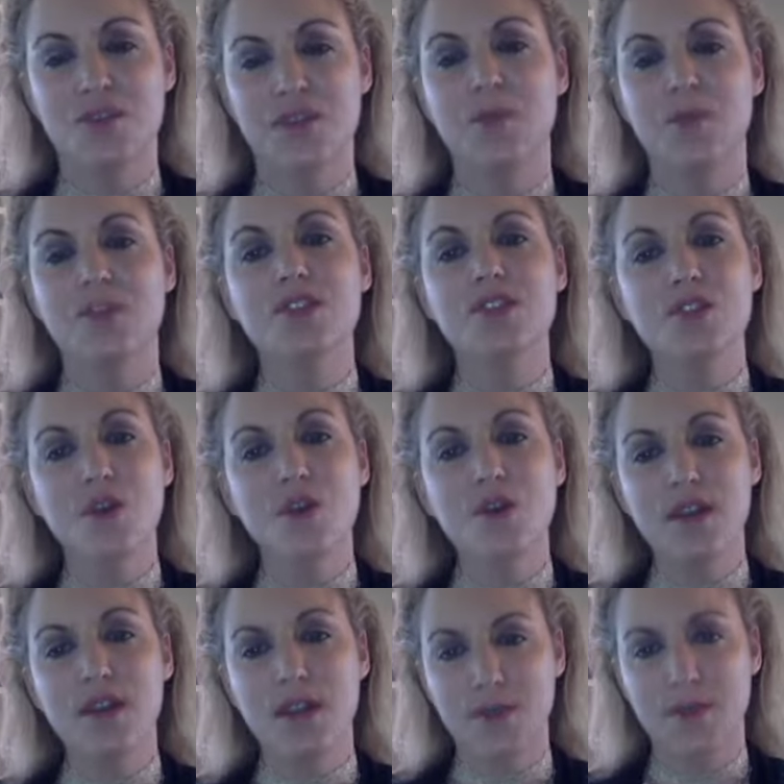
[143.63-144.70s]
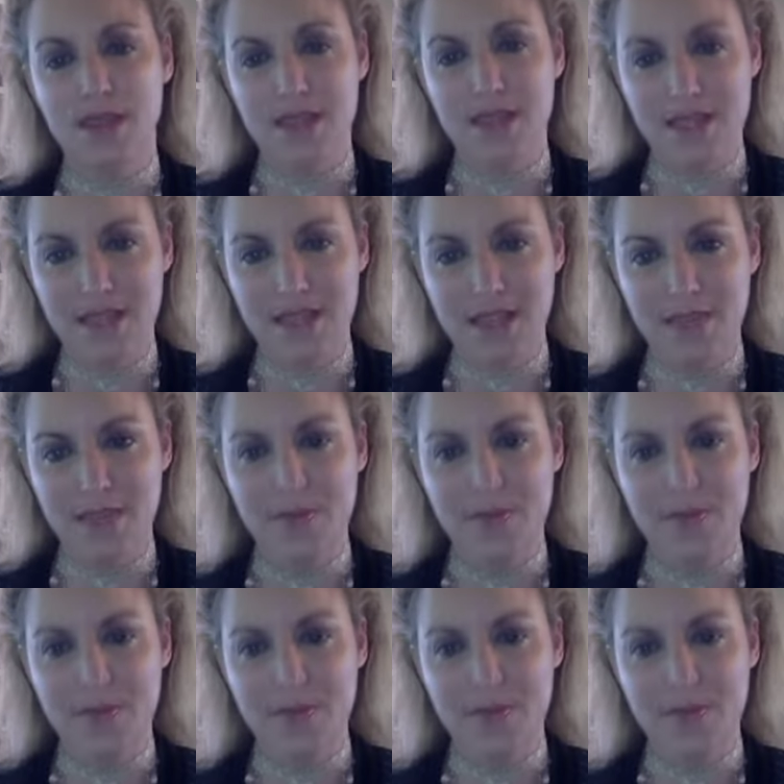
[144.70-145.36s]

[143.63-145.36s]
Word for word: They were so good at what they did,